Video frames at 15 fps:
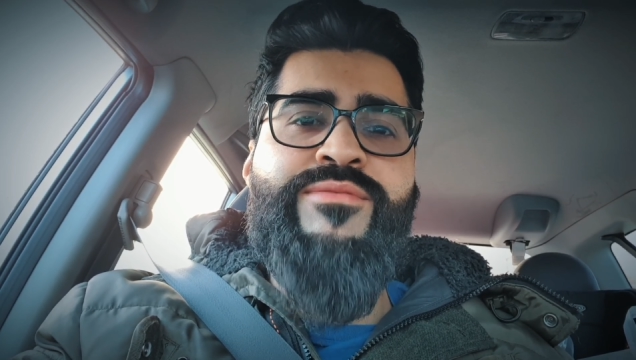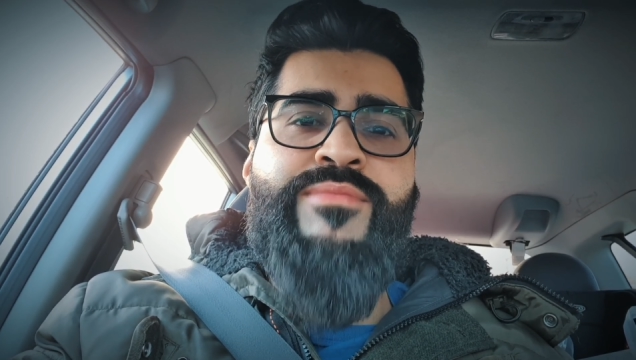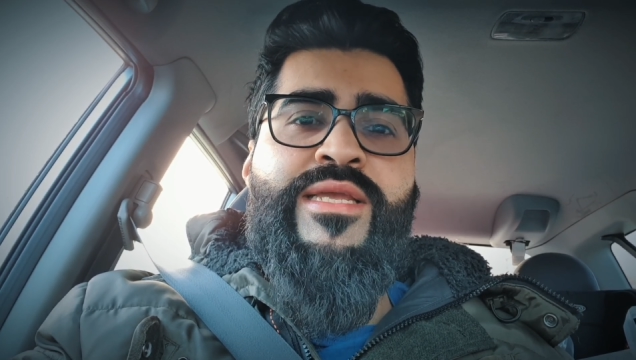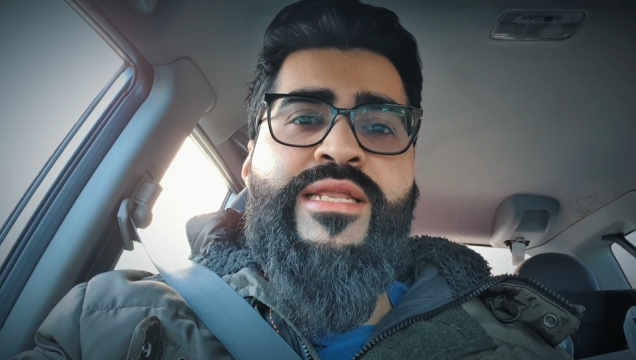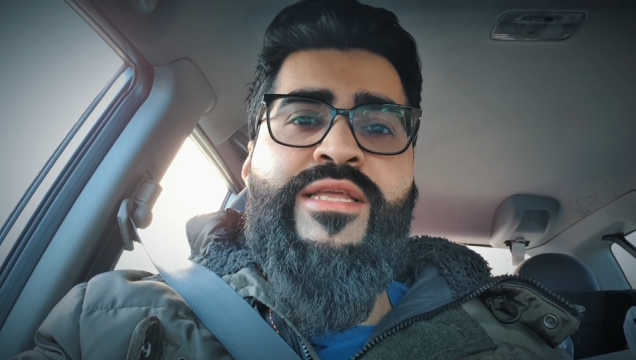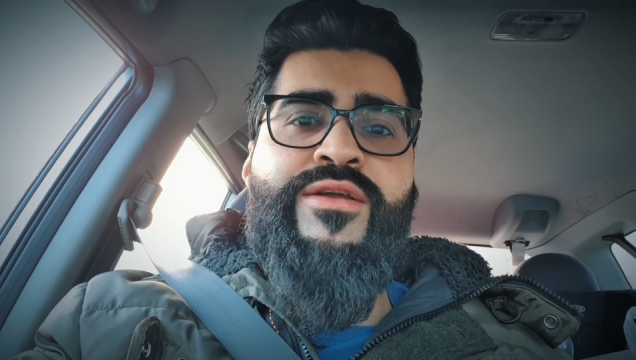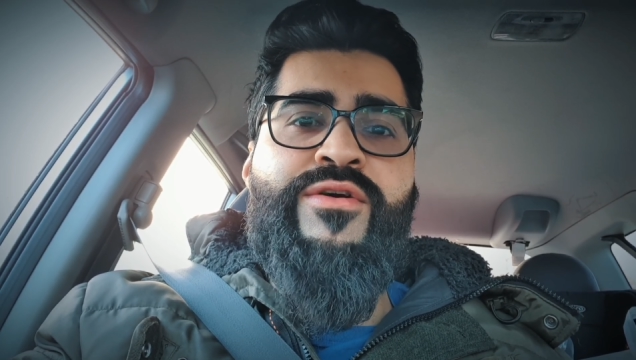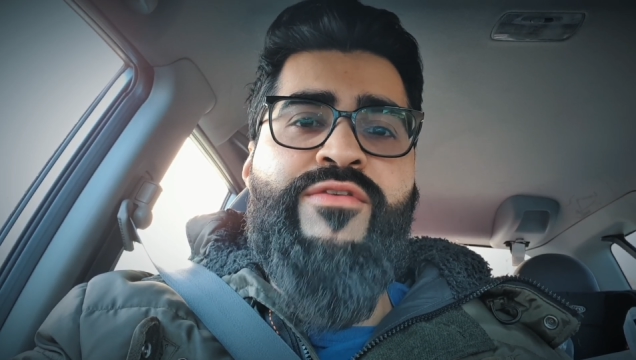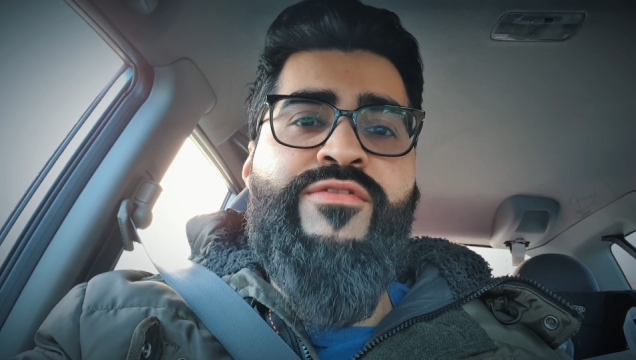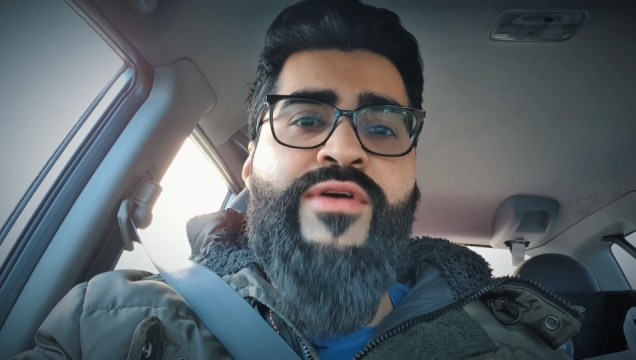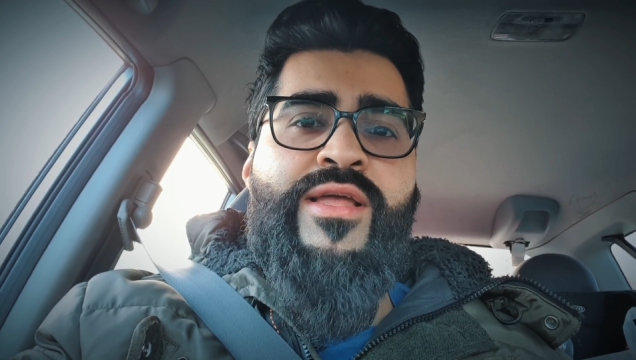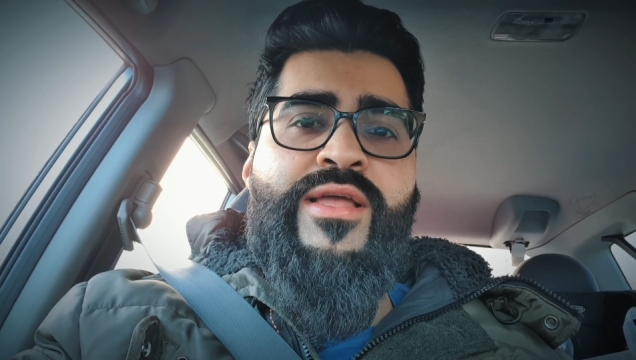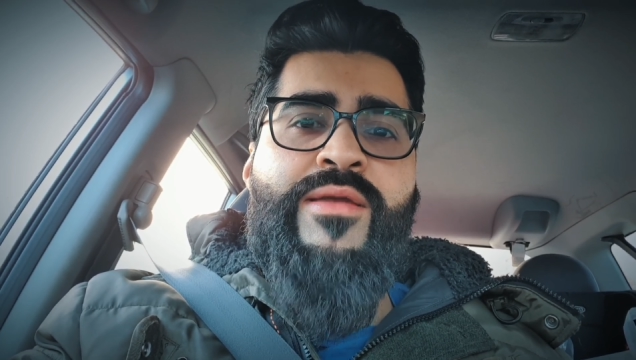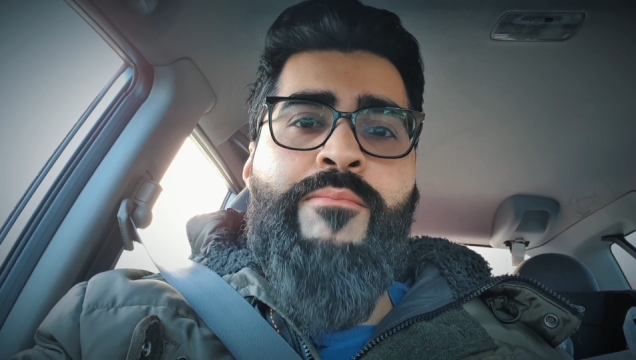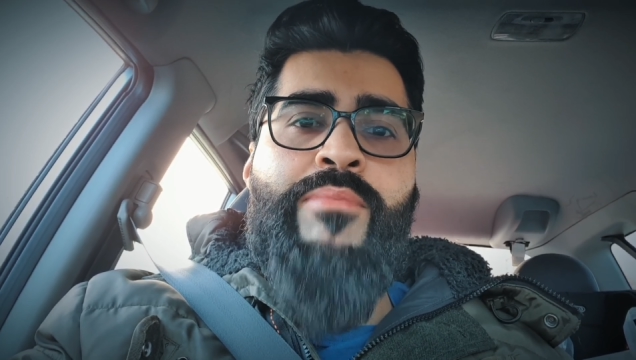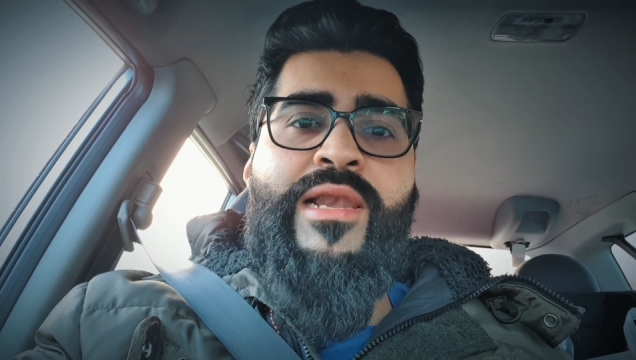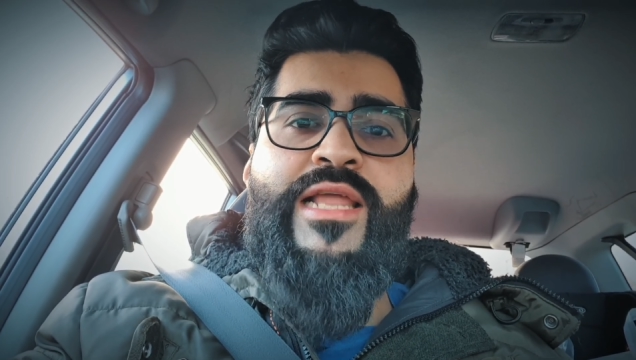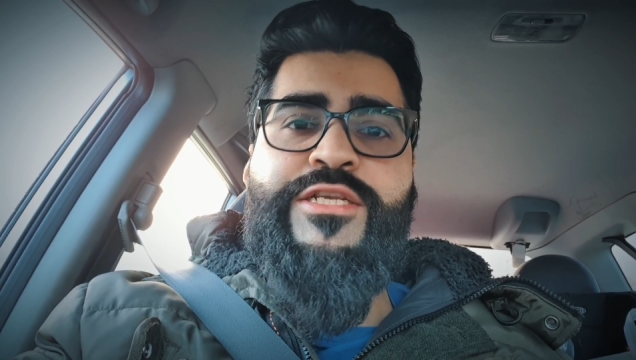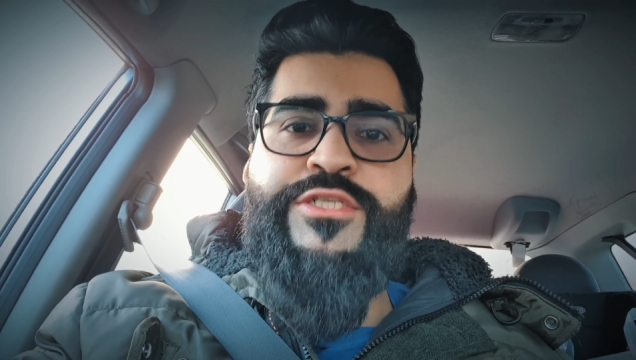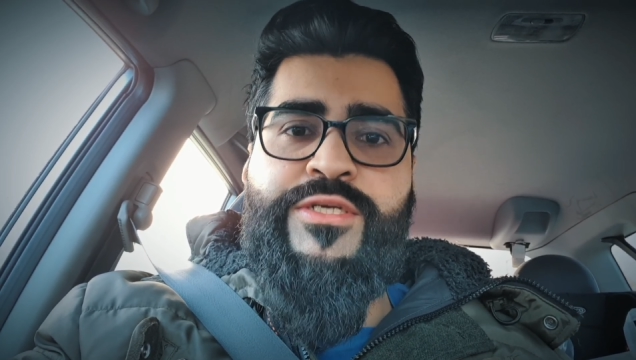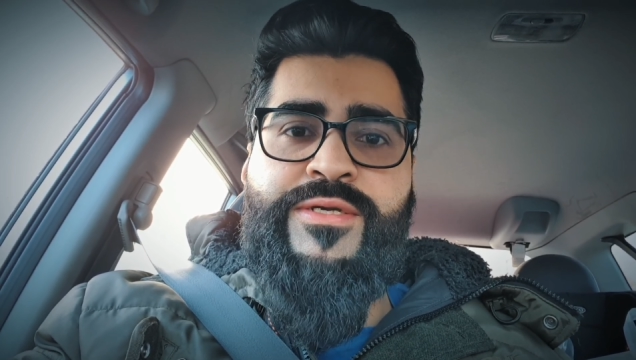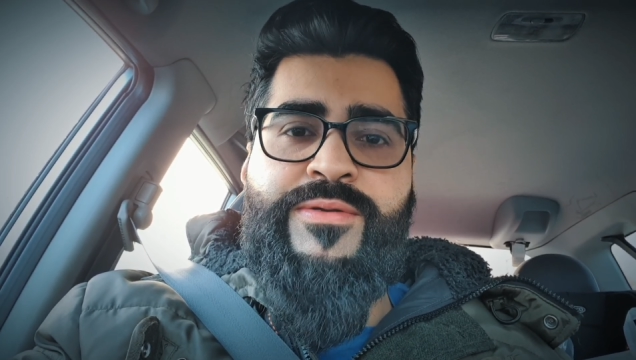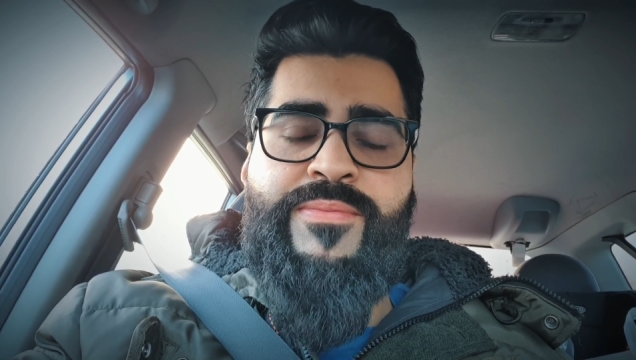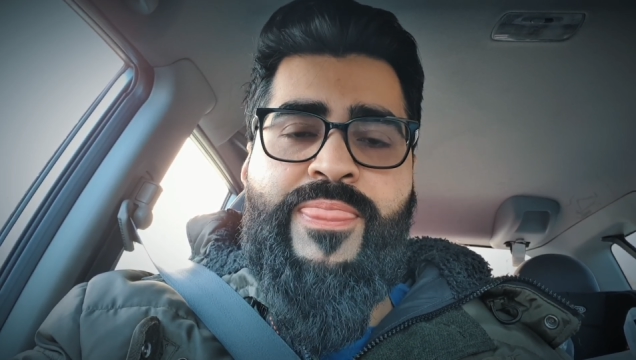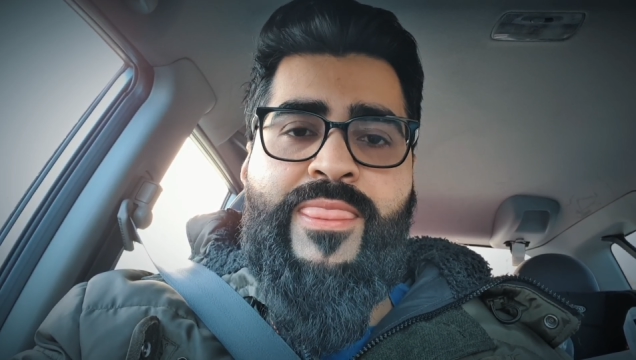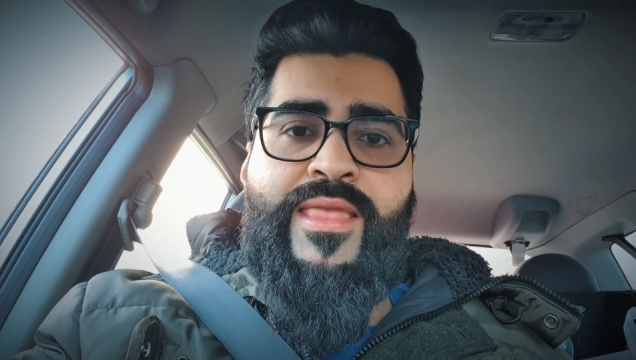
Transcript: the meaning of pleasure.